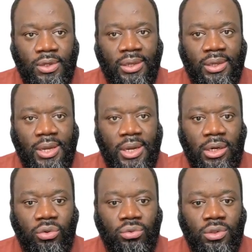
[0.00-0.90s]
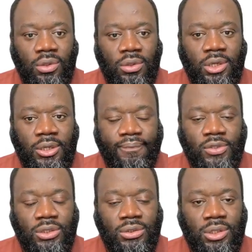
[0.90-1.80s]
allow,
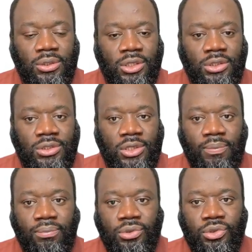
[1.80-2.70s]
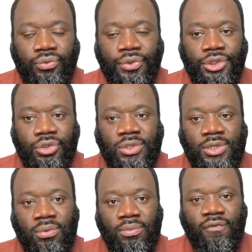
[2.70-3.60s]
it's able to reduce the
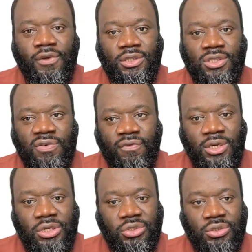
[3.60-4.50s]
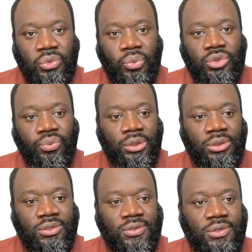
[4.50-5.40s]
number of latency violations, which we're
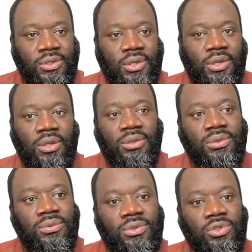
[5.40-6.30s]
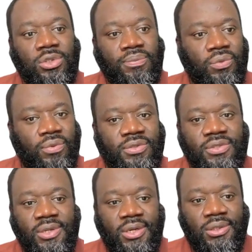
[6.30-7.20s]
going to see in subsequent
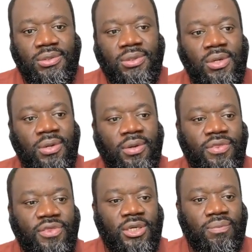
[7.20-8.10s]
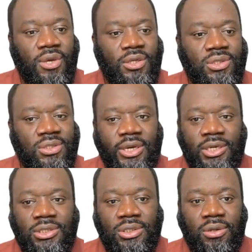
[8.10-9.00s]
slides. That makes it
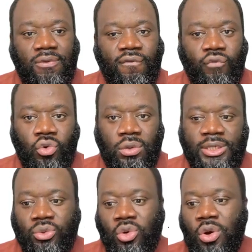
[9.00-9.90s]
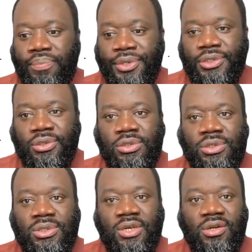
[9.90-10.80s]
ideal for network
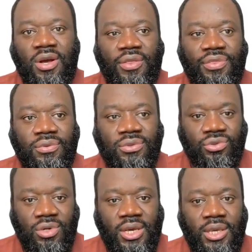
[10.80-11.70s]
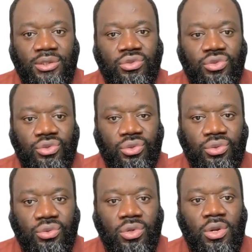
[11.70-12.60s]
operators that are trying
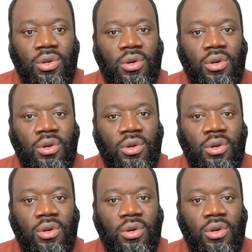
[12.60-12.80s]
to